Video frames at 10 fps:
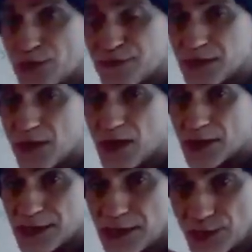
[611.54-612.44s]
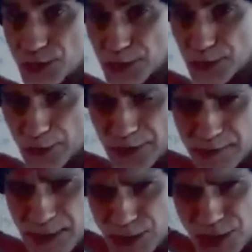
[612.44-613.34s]
for God in
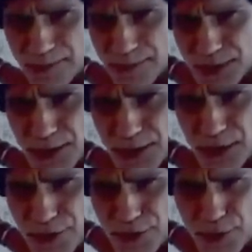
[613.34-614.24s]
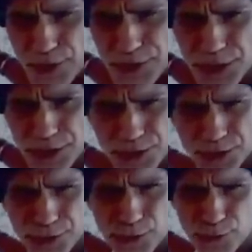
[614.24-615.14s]
Deuteronomy chapter
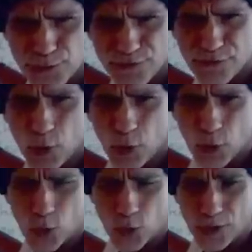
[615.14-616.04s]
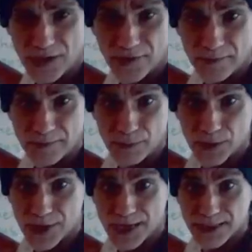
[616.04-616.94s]
32:4, if I'm
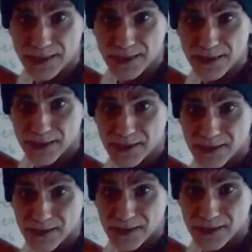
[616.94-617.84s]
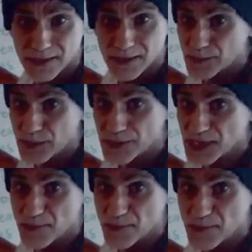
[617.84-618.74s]
correct, I'm doing this
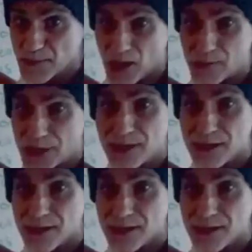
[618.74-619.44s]
by memory,